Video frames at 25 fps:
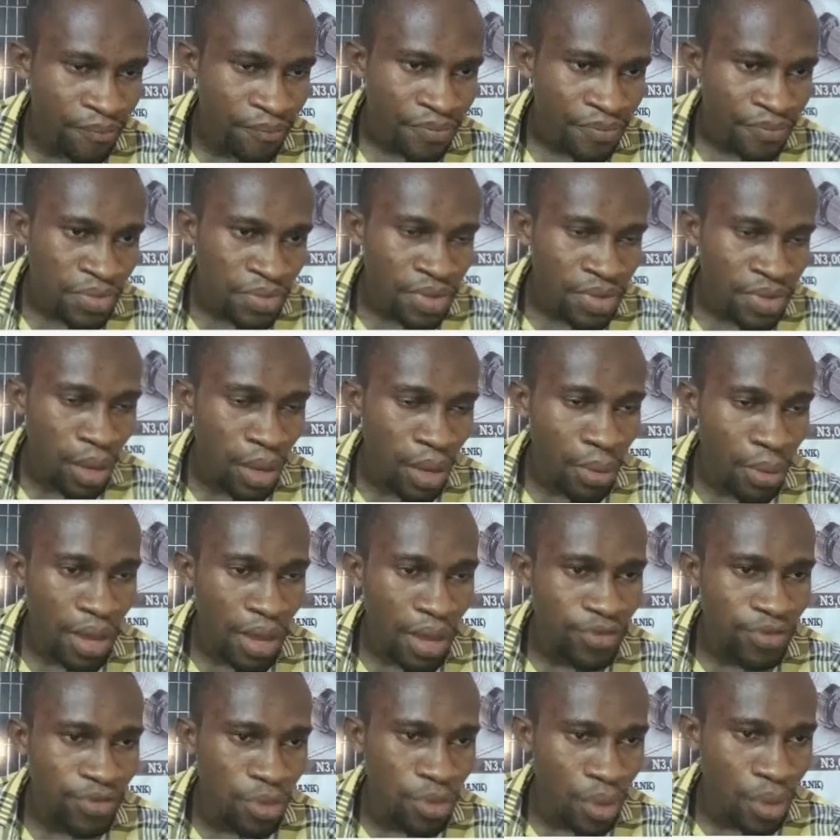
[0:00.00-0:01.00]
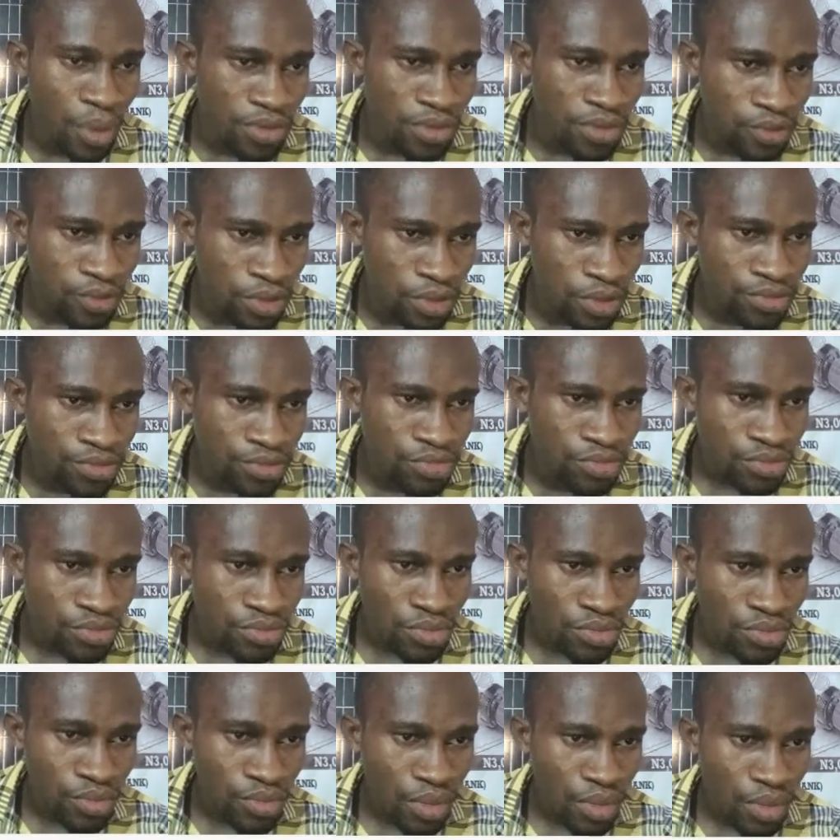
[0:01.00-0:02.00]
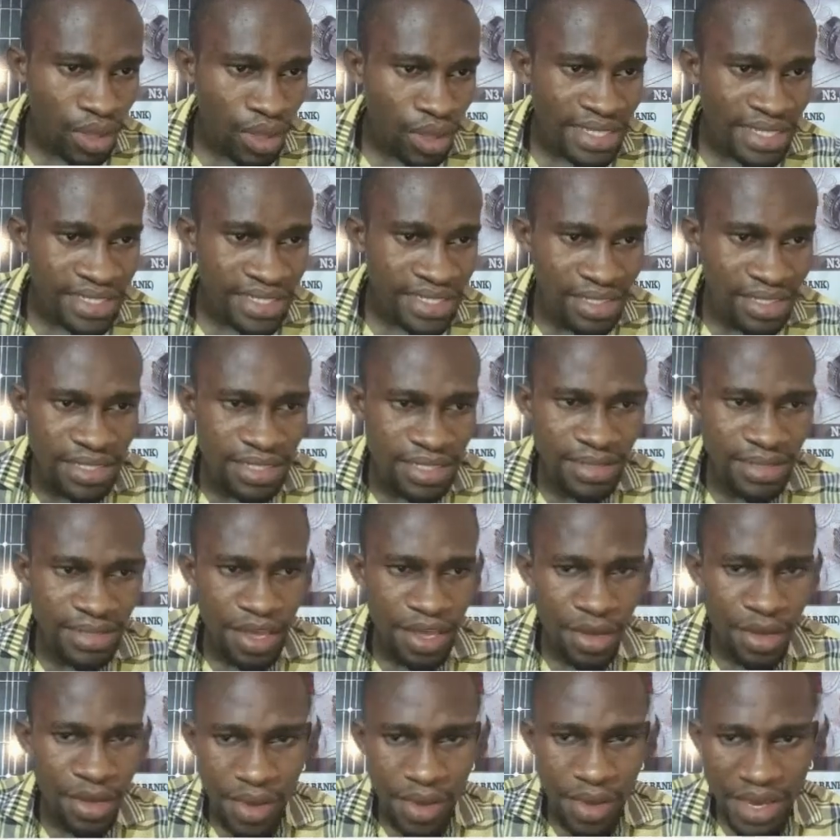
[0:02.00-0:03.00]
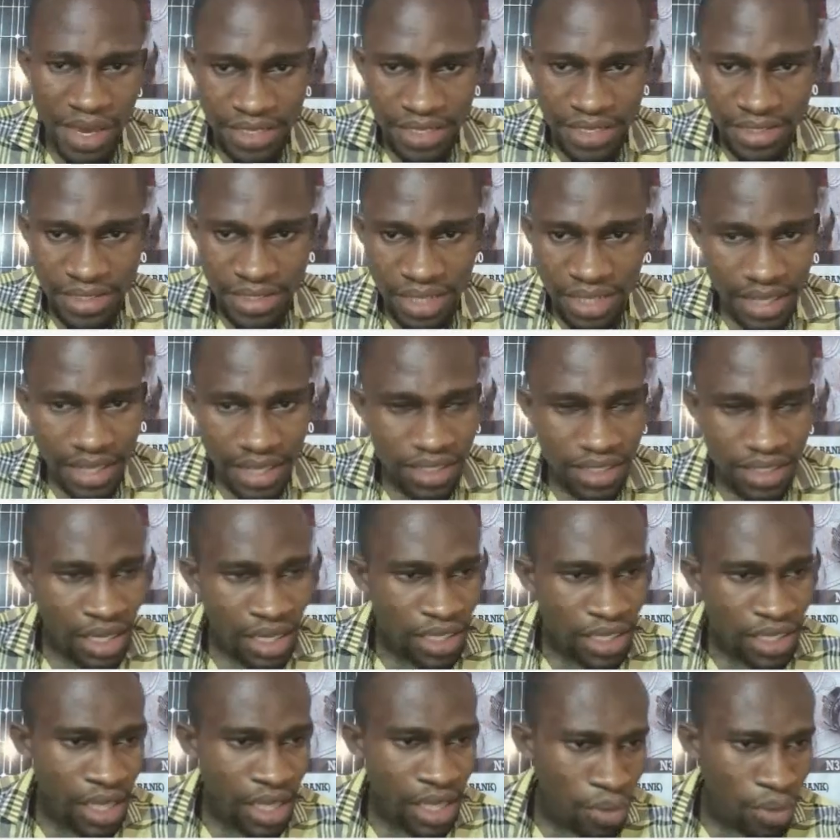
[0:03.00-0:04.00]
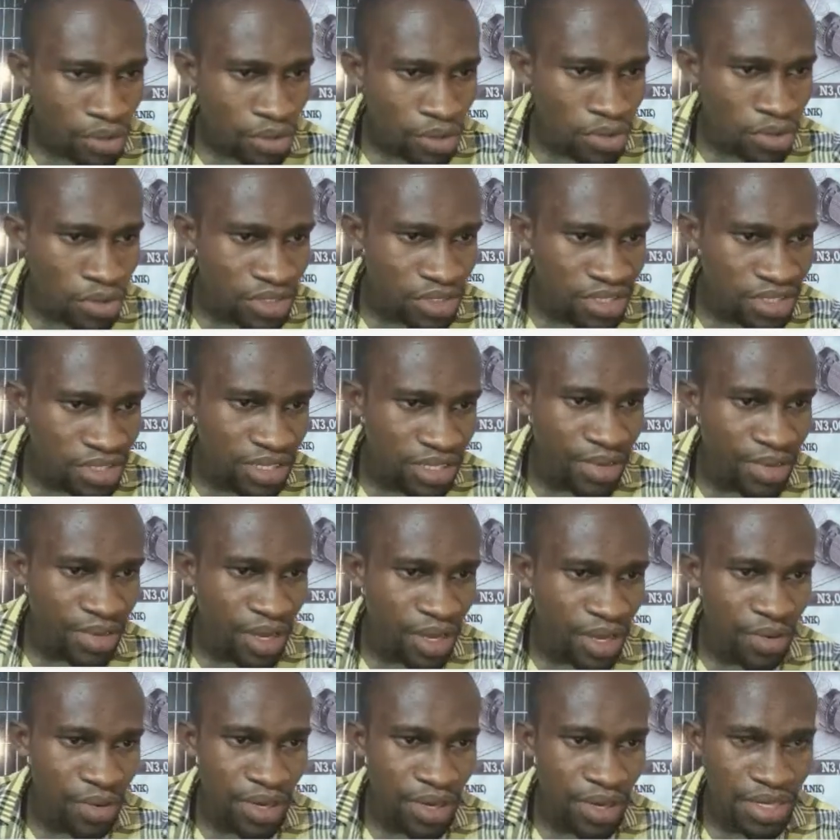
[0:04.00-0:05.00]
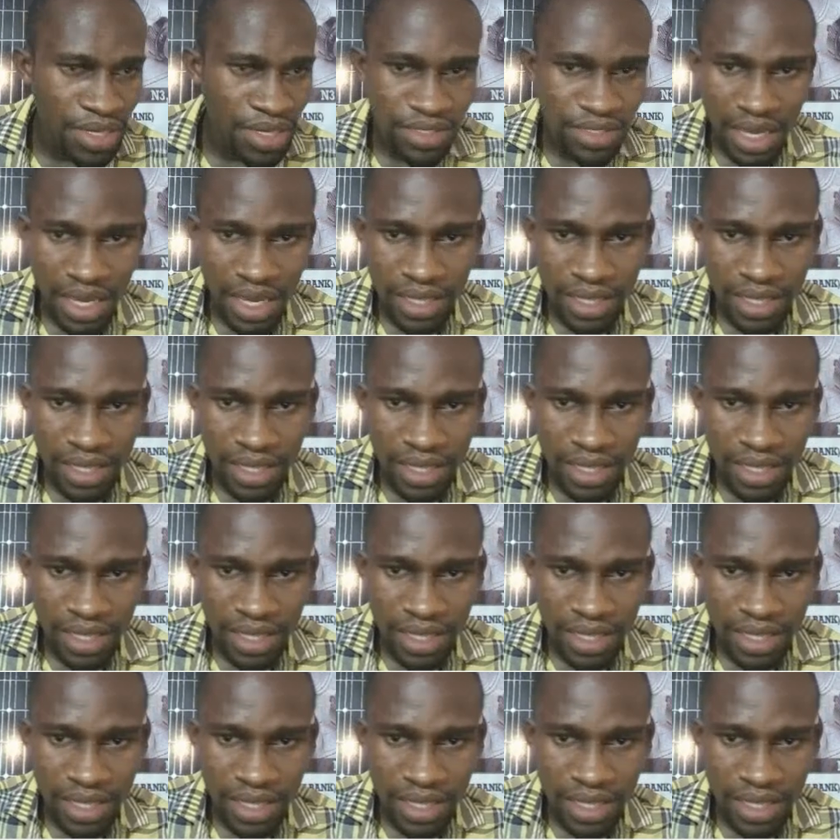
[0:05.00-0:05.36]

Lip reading: Now we have the one from trim away inside. Now what does trim away inside?